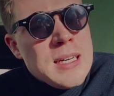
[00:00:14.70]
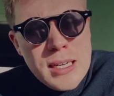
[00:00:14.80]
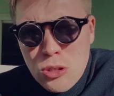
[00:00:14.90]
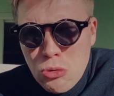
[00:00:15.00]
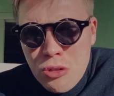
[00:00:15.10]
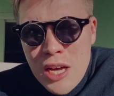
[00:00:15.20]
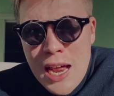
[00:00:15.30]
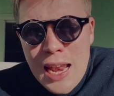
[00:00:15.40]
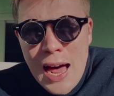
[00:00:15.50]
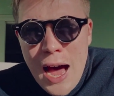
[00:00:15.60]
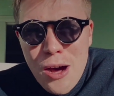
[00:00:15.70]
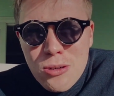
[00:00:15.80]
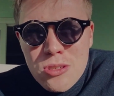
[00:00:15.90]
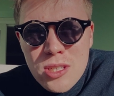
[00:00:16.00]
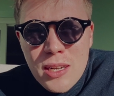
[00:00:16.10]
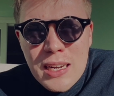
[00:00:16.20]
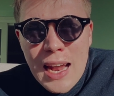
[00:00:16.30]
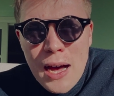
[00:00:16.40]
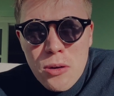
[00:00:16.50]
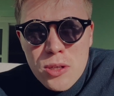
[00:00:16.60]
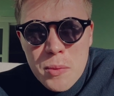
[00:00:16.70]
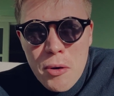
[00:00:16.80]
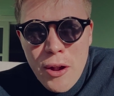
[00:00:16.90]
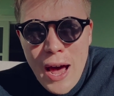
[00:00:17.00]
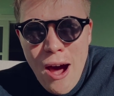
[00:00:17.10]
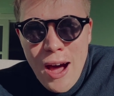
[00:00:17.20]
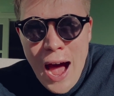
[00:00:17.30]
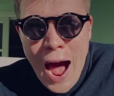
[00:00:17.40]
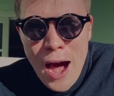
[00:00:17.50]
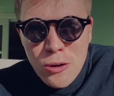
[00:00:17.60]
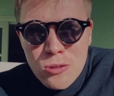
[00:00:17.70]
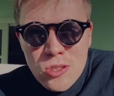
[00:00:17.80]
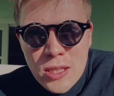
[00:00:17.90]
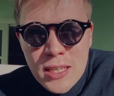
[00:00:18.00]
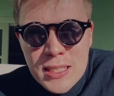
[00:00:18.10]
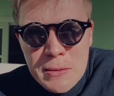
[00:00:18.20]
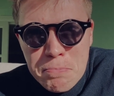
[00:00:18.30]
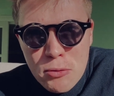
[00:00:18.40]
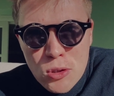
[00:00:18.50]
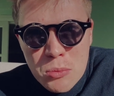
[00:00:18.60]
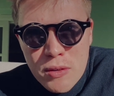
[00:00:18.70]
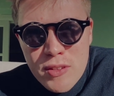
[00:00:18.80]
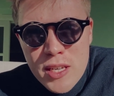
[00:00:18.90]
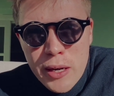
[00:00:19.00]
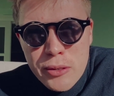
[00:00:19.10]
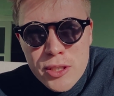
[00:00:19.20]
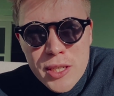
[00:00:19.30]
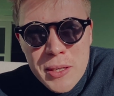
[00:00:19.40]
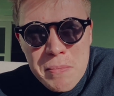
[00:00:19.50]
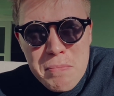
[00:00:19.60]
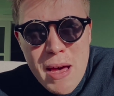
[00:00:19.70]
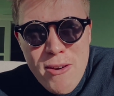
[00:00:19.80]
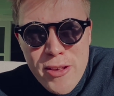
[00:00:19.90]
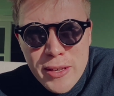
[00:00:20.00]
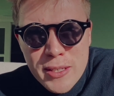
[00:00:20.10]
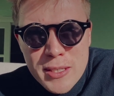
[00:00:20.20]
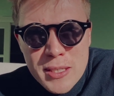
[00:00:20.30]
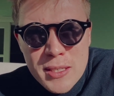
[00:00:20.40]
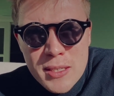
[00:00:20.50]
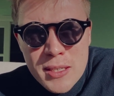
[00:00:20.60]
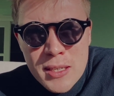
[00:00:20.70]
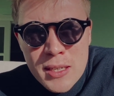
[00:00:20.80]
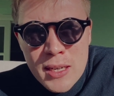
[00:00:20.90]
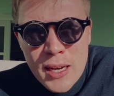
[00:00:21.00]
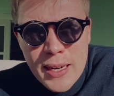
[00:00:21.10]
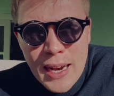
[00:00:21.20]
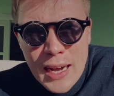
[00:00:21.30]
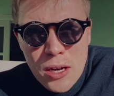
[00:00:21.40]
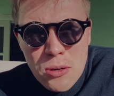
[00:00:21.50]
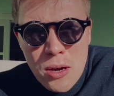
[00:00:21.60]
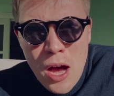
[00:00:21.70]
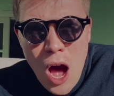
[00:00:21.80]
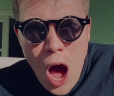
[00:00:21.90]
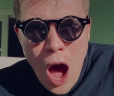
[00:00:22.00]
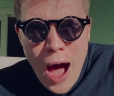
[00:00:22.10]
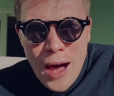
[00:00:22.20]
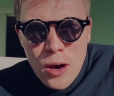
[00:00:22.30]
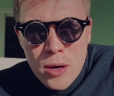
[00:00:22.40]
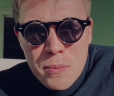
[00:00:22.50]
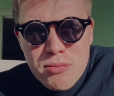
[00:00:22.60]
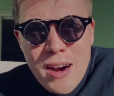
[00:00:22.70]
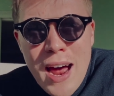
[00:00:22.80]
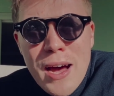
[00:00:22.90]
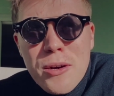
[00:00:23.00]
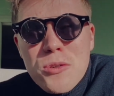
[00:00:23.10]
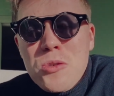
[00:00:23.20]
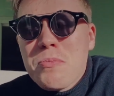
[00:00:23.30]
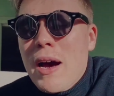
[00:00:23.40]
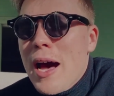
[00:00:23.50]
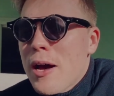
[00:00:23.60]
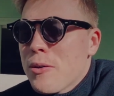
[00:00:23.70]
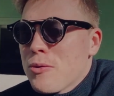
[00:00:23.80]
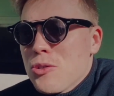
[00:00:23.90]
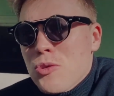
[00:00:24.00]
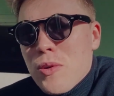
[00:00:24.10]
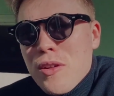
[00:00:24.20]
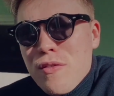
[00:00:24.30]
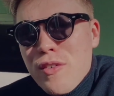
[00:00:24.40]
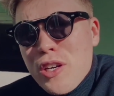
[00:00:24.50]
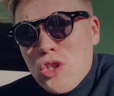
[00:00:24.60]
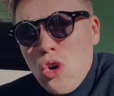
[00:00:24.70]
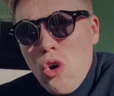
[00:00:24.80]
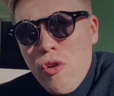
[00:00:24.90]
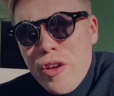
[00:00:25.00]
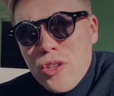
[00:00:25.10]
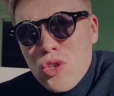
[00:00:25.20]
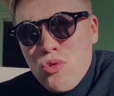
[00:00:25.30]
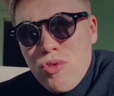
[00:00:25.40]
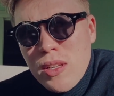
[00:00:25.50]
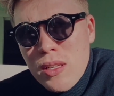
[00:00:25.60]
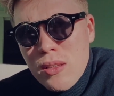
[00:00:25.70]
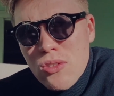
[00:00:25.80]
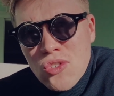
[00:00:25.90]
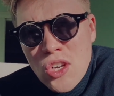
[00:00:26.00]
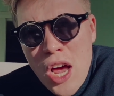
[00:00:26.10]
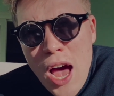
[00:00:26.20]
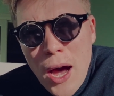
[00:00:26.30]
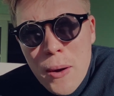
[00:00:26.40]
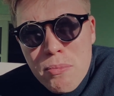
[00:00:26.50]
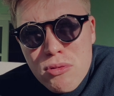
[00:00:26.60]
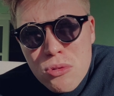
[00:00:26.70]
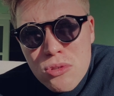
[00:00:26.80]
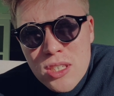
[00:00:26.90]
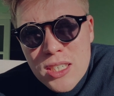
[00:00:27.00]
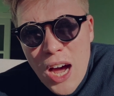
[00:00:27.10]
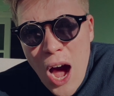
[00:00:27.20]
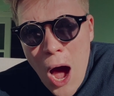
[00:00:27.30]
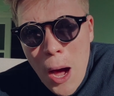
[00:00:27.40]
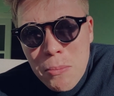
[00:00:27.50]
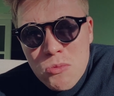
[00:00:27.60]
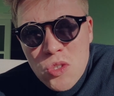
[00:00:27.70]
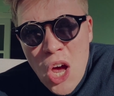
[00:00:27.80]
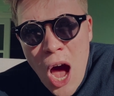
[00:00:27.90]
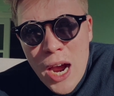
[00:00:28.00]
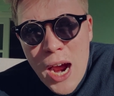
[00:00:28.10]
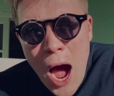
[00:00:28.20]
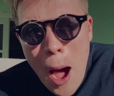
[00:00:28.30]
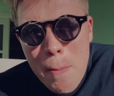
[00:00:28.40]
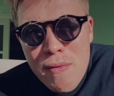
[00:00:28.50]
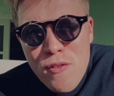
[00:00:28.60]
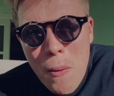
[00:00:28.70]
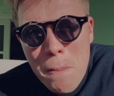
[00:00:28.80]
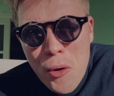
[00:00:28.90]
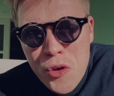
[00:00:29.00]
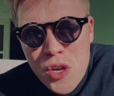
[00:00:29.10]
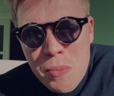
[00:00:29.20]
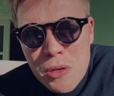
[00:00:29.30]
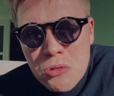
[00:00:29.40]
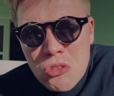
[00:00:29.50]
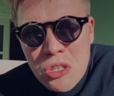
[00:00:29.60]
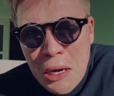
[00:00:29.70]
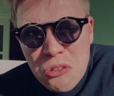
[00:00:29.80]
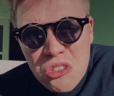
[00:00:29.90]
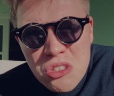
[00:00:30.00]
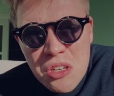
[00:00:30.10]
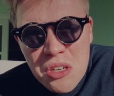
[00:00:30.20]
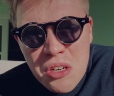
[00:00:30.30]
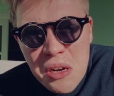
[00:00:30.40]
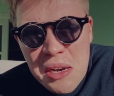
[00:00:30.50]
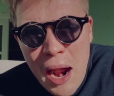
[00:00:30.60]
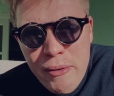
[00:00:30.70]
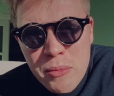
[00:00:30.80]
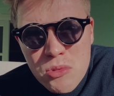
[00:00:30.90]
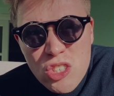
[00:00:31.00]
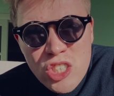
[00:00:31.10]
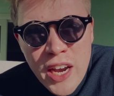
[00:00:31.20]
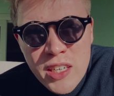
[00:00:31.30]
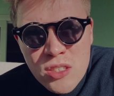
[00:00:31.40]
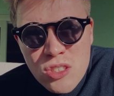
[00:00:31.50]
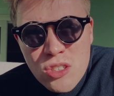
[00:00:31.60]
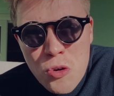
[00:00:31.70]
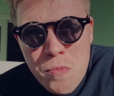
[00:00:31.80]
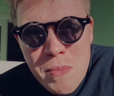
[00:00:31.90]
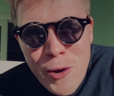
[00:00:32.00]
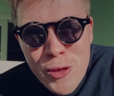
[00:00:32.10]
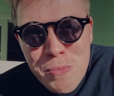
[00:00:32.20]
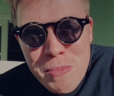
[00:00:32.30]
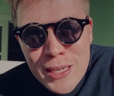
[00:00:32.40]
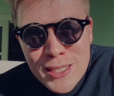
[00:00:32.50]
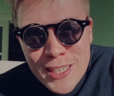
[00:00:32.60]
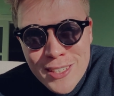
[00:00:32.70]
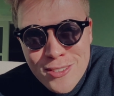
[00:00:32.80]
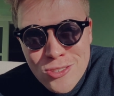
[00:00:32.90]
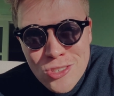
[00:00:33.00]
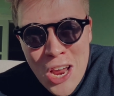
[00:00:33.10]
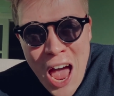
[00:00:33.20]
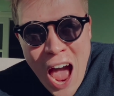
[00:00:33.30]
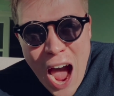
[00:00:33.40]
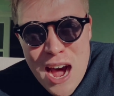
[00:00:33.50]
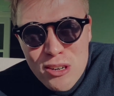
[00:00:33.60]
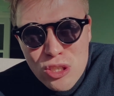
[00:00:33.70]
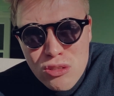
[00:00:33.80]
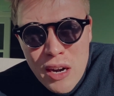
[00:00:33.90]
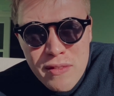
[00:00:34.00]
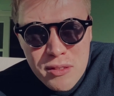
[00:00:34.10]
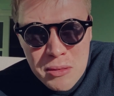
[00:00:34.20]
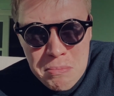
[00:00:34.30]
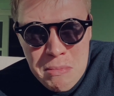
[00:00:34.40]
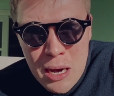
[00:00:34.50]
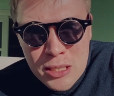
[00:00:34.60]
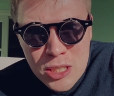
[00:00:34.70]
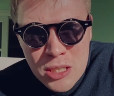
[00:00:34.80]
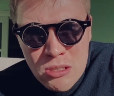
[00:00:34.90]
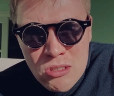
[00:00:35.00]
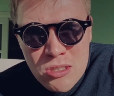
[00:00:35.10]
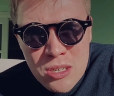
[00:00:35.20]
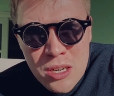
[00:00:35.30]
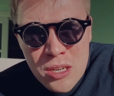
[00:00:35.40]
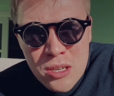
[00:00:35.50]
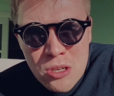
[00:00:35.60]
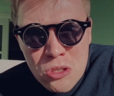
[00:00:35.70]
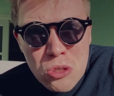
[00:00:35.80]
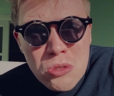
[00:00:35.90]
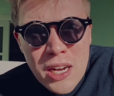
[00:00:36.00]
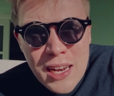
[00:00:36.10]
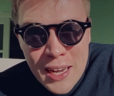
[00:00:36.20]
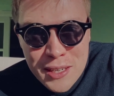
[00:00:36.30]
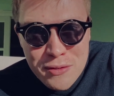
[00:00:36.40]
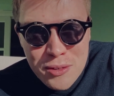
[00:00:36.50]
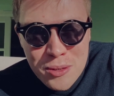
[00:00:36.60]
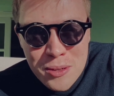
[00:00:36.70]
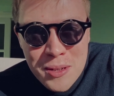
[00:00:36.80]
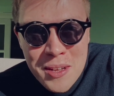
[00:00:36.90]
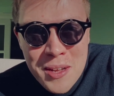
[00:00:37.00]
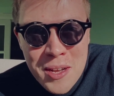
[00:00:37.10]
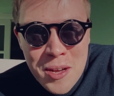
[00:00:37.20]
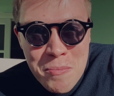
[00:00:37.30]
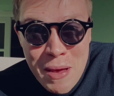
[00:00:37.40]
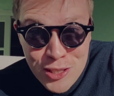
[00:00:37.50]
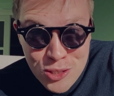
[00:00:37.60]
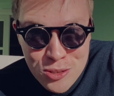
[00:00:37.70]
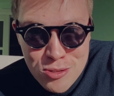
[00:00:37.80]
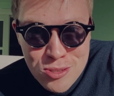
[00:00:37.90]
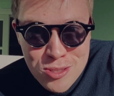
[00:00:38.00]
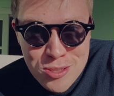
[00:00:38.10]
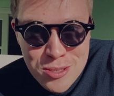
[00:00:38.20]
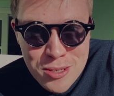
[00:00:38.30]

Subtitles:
and all the clouds that lowered upon our house in the deep bosom of the ocean buried. Now are our brows bound with victorious wreaths, our bruised arms hung up for monuments, our stern alarums changed to merry meetings, our dreadful marches to delightful measures.